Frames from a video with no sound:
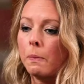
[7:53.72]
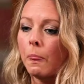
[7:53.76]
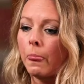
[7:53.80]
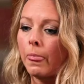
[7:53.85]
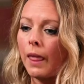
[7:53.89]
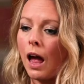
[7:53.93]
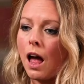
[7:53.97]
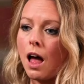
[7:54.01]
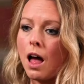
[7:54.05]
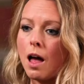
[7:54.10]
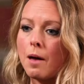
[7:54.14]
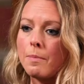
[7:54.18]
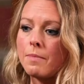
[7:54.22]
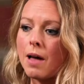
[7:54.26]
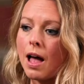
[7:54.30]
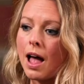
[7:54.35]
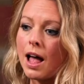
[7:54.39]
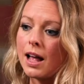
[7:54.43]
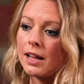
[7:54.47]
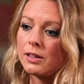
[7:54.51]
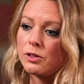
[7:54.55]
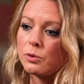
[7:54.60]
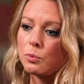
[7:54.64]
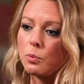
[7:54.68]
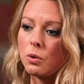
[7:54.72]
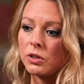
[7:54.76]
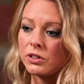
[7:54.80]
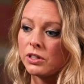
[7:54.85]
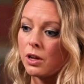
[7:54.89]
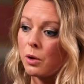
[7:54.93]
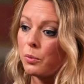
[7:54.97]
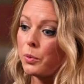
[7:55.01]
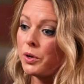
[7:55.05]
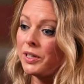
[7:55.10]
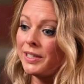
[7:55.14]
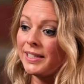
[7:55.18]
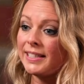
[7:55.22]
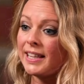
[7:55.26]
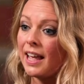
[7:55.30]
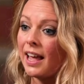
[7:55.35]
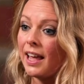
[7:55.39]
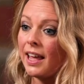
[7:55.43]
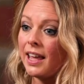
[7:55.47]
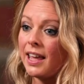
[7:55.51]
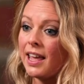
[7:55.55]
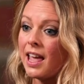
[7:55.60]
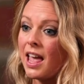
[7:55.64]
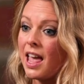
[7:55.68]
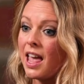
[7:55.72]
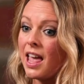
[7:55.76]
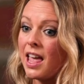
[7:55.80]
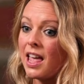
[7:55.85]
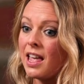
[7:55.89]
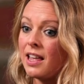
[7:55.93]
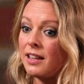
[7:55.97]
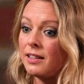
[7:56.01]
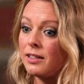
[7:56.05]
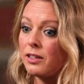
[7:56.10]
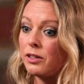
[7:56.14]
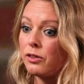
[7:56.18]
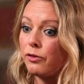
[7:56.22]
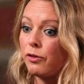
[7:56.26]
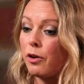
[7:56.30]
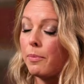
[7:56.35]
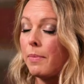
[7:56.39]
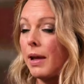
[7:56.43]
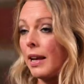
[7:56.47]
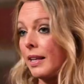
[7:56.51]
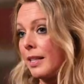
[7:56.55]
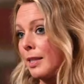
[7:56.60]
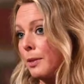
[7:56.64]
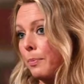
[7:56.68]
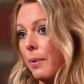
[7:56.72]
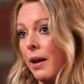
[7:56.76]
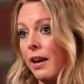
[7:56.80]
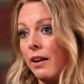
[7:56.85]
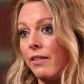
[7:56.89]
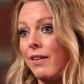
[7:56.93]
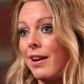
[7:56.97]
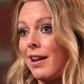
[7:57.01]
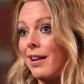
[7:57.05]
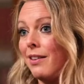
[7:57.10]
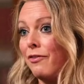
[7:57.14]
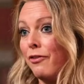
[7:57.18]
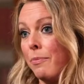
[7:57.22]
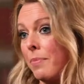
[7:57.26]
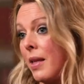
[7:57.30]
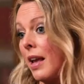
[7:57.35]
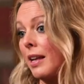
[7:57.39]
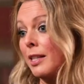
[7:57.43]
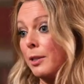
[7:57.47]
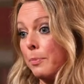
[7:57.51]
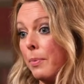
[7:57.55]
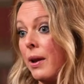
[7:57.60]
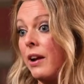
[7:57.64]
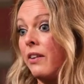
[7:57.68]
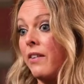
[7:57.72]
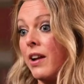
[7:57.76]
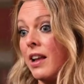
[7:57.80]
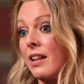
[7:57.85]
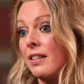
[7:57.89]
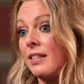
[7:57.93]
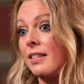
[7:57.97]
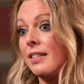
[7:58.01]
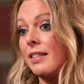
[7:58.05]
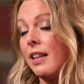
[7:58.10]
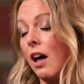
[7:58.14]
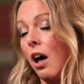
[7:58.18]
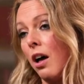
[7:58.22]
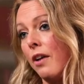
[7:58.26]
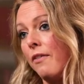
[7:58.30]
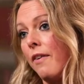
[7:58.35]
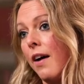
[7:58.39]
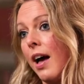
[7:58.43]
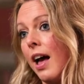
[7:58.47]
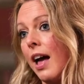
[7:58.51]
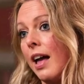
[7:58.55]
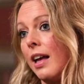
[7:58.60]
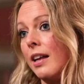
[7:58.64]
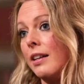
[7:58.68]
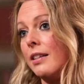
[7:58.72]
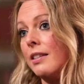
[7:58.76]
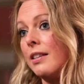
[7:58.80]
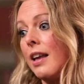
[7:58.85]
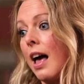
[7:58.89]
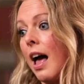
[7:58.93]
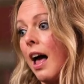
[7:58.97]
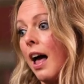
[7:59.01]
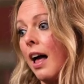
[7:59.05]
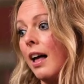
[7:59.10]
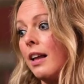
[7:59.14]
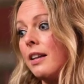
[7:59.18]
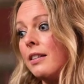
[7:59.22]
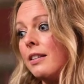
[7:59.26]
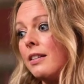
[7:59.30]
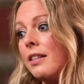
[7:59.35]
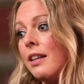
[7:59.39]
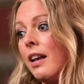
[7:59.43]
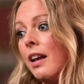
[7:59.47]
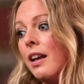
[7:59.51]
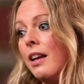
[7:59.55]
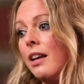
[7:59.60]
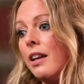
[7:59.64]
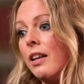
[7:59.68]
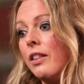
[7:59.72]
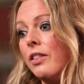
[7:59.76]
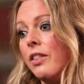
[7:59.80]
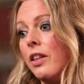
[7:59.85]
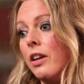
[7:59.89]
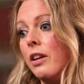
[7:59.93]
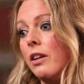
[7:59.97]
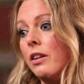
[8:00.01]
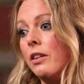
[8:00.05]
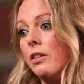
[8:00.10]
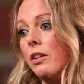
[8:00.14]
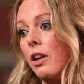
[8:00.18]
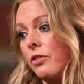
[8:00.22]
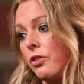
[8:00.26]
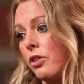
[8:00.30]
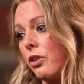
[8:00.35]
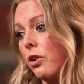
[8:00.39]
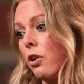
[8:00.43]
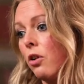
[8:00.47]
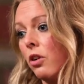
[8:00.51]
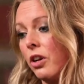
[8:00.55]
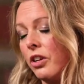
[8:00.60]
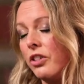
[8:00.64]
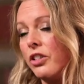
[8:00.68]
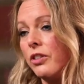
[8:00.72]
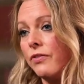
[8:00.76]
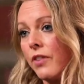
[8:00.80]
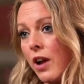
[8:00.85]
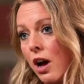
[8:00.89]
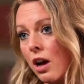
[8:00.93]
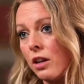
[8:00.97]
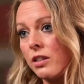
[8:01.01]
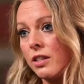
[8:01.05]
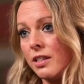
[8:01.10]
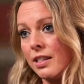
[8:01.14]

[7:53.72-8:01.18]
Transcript: And what I would say is from the experience that I've had at the London College of Garden